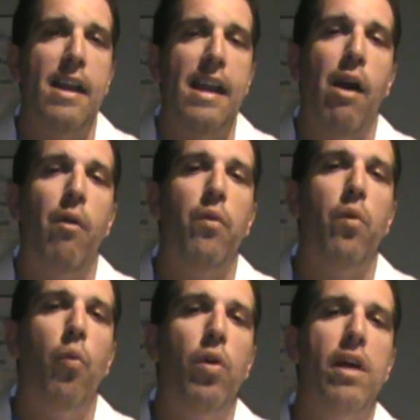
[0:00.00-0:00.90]
Now,
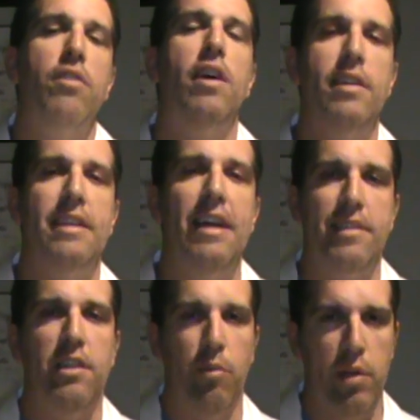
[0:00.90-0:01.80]
what other kind of
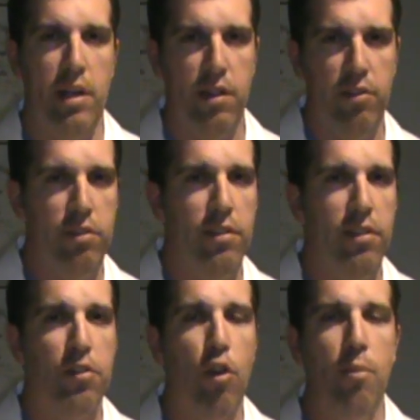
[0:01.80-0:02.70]
testing are we going to do to
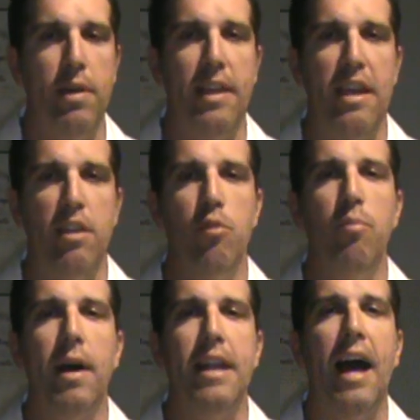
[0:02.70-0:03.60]
determine that you
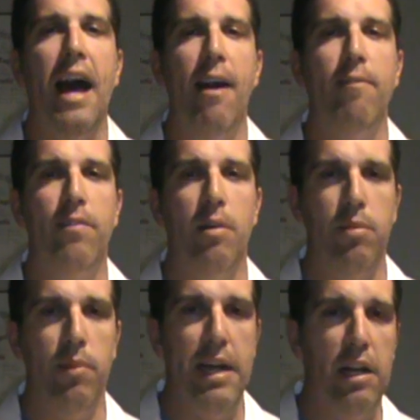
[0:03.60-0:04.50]
might have
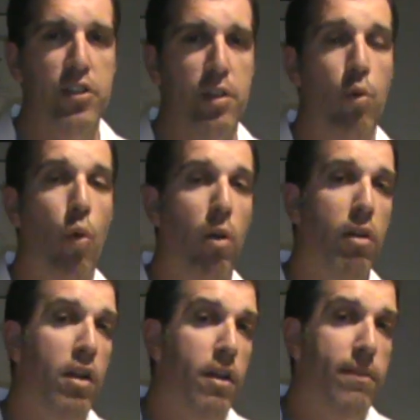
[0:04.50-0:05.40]
fibromyalgia or
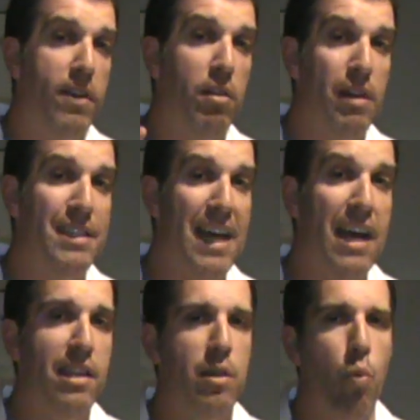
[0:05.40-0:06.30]
figure out
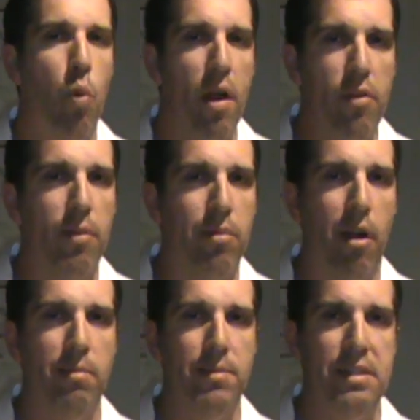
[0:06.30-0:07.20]
exactly where the
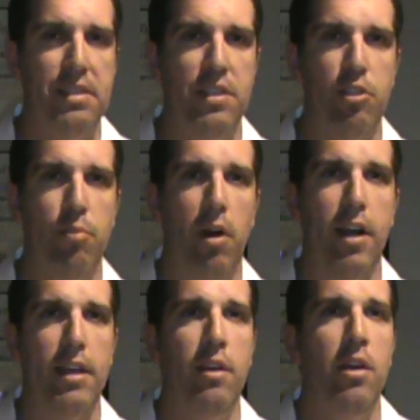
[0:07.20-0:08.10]
problem is in your
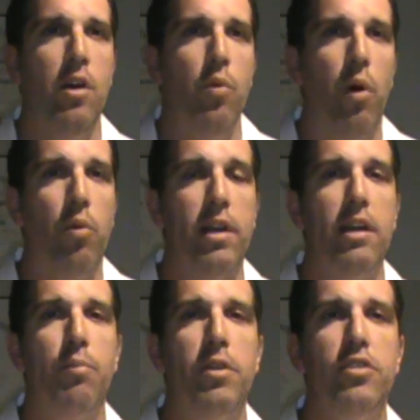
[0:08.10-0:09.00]
body? Well, we're
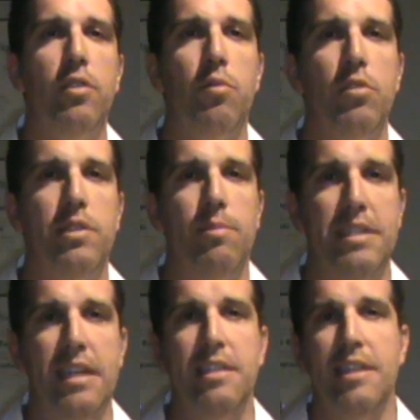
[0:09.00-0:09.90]
going to put you through some
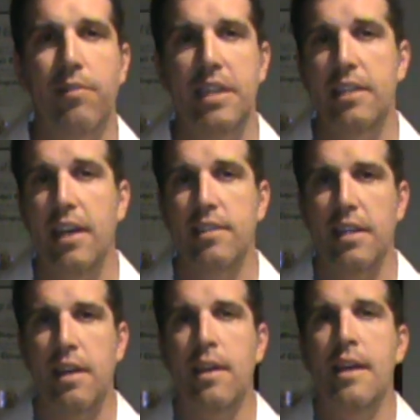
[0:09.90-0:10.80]
sensitivity
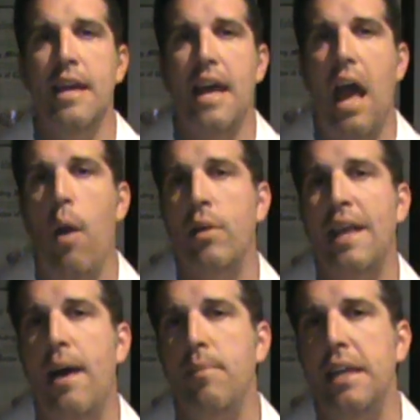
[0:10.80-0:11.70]
testing. Now what
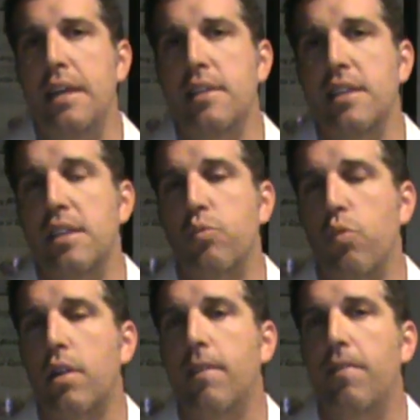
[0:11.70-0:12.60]
that means is
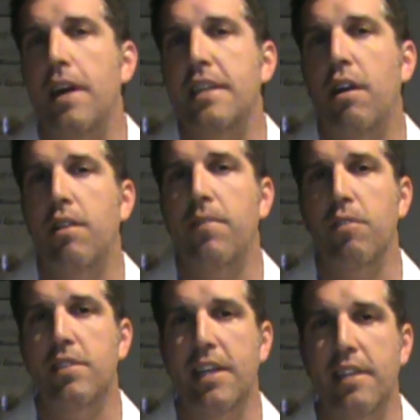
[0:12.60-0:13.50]
we're going to find out if
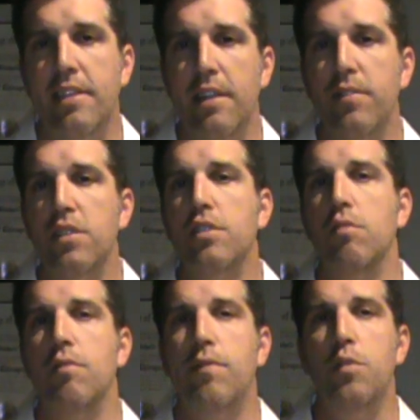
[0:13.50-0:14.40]
you're sensitive to
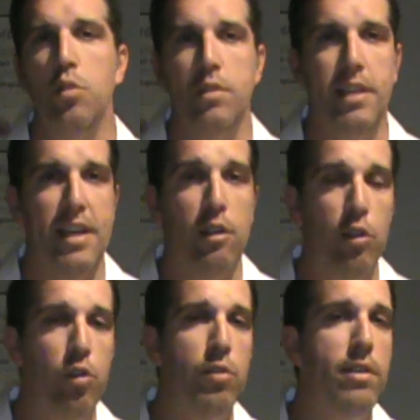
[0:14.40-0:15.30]
certain foods like
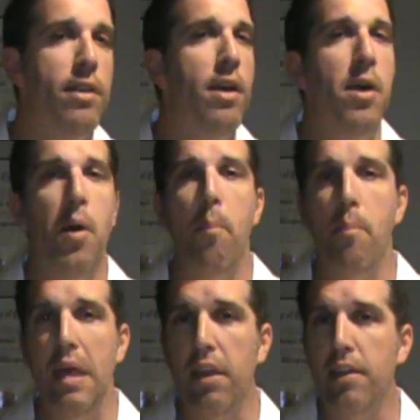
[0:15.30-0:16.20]
gluten,
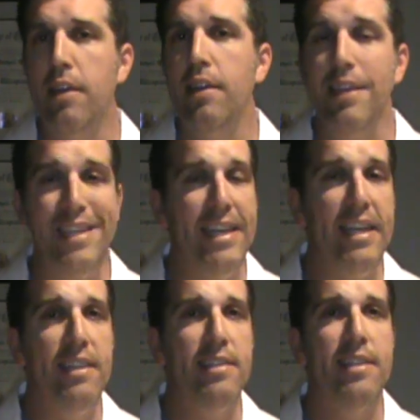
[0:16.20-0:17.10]
milk,
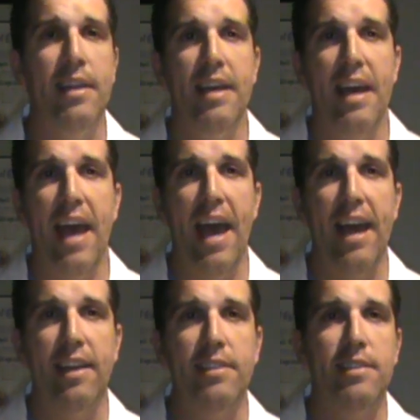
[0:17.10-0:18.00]
yeast,
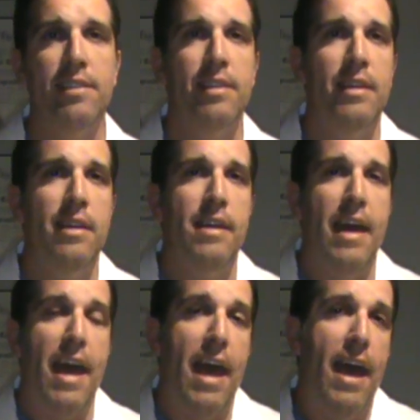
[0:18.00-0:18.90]
eggs,
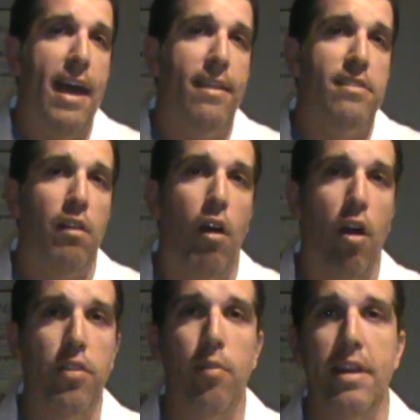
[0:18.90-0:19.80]
and
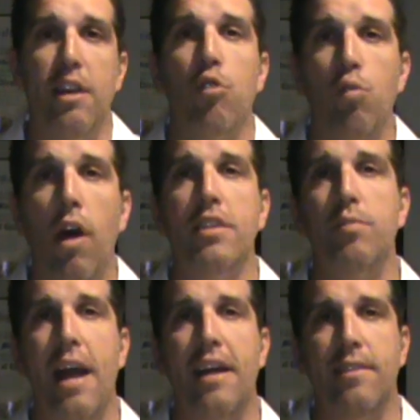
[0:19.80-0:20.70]
are there any
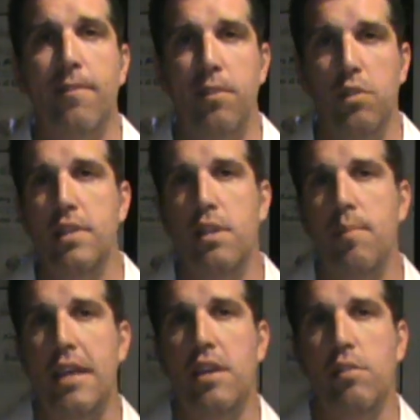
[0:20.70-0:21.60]
cross-reactive foods that are
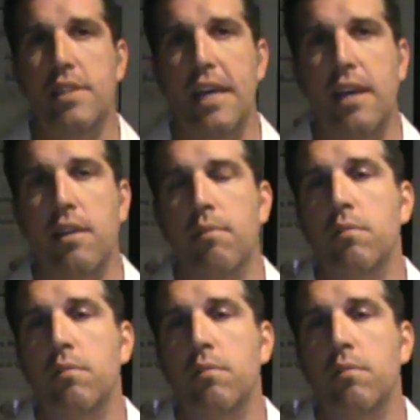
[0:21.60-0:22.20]
making you sick?